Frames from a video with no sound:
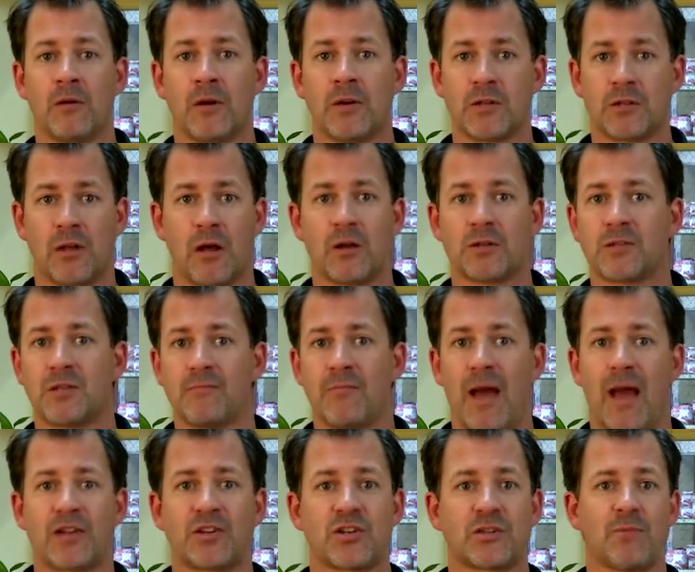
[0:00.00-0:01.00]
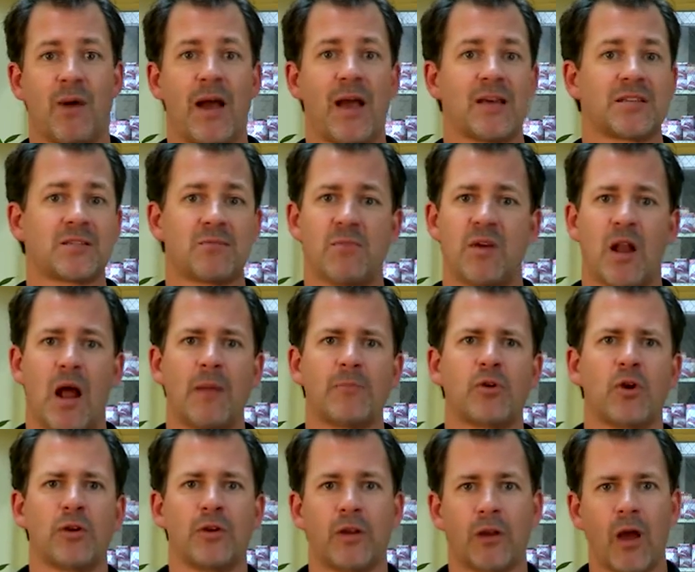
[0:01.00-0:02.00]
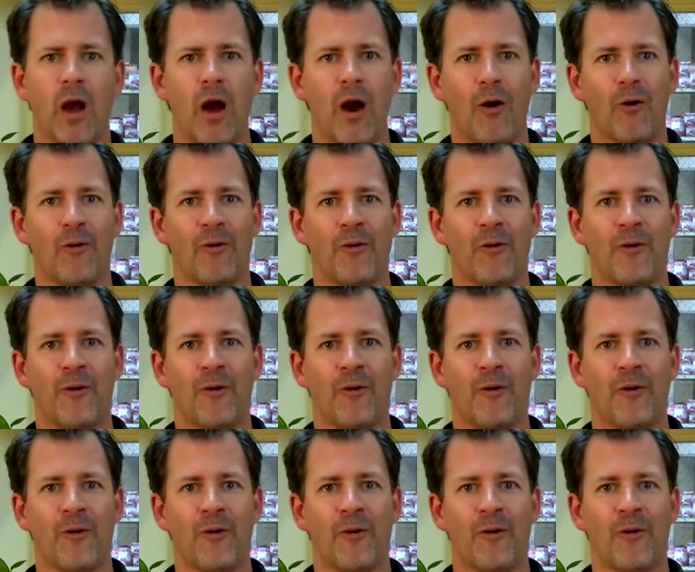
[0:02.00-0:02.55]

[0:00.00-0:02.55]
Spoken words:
As long as it matches my estimate, I'm good to go.